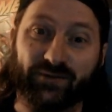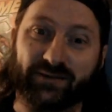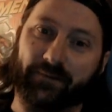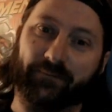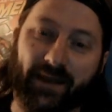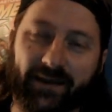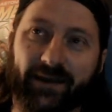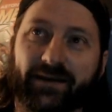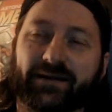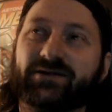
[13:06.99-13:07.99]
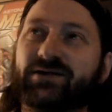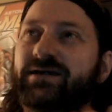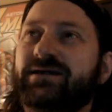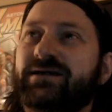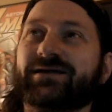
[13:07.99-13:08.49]
They can, and she
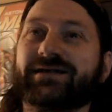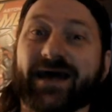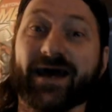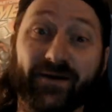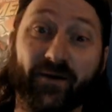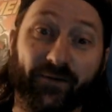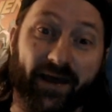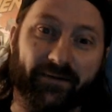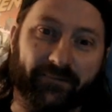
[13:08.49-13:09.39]
does not know that.